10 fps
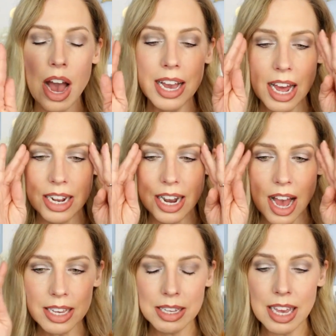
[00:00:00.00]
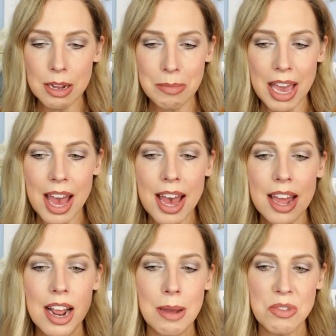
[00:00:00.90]
I gotta not get in my
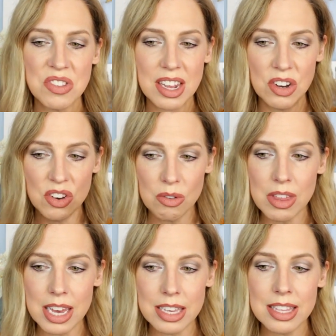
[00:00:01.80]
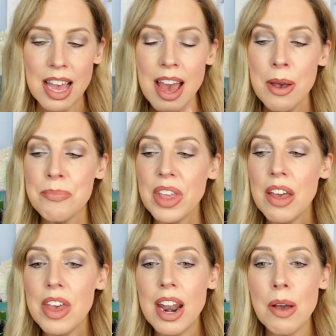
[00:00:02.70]
head, and I'm just gonna do this.
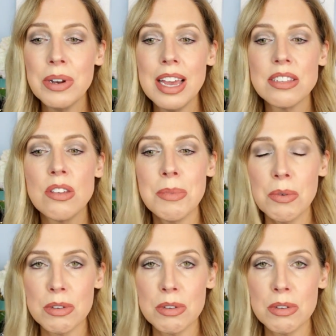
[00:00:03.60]
And then I would get so many